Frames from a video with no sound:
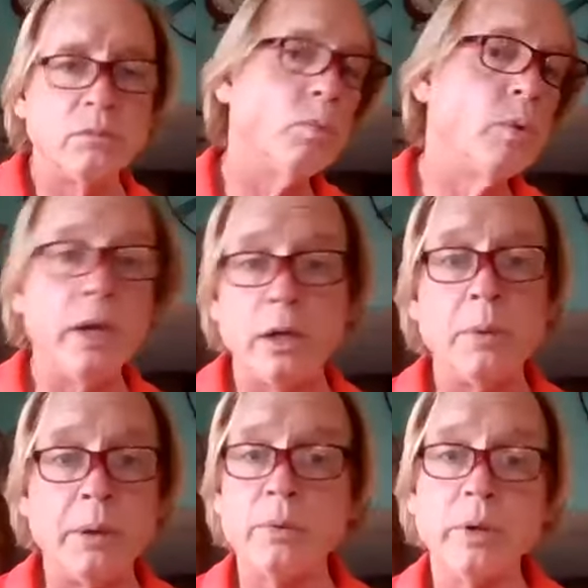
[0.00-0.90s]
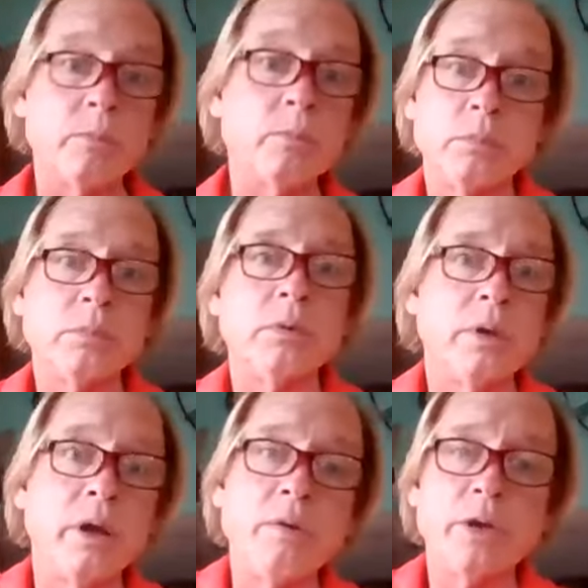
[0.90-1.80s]
we need to be
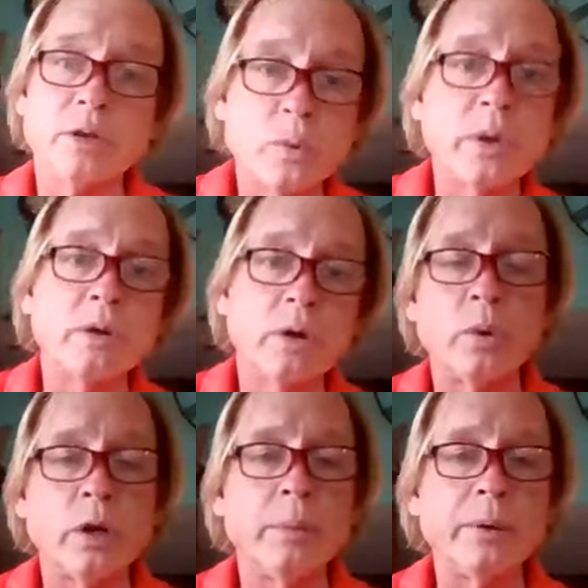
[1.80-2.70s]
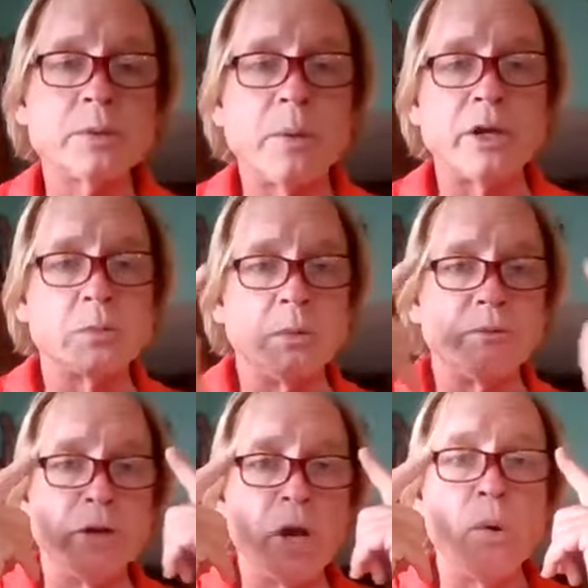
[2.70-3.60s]
the other thing is we're going to be responsible
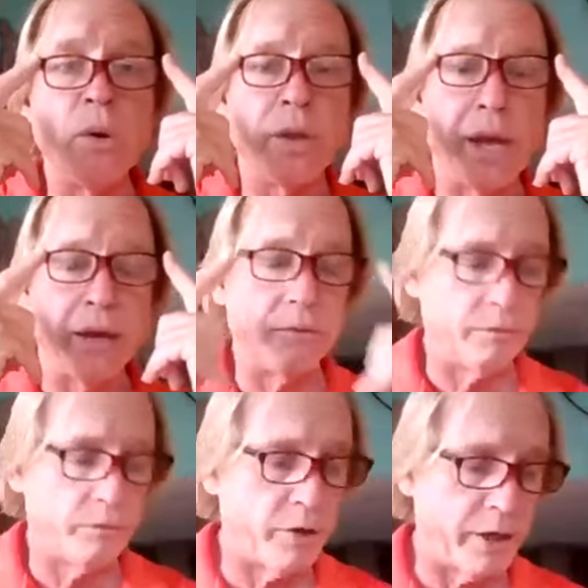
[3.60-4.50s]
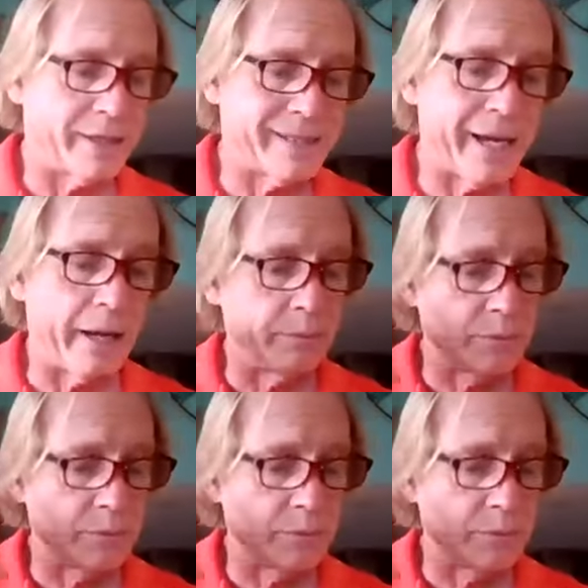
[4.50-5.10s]
for knowing that for the exam.